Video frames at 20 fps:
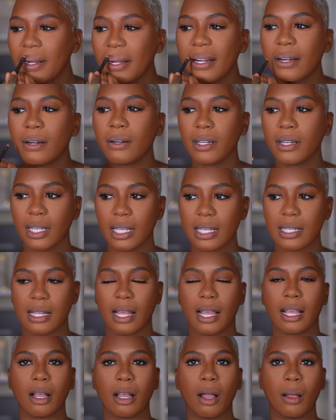Cork is
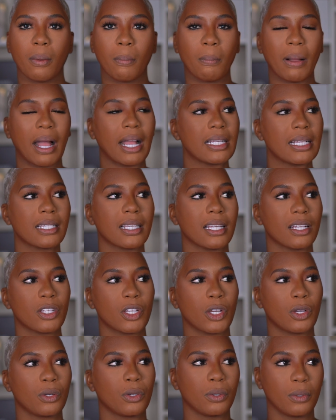like my skin
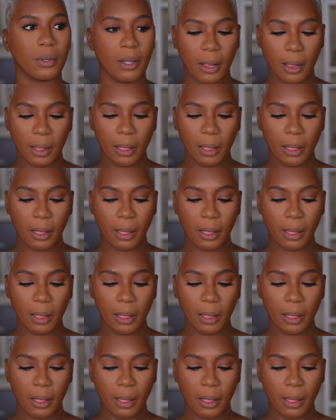tone,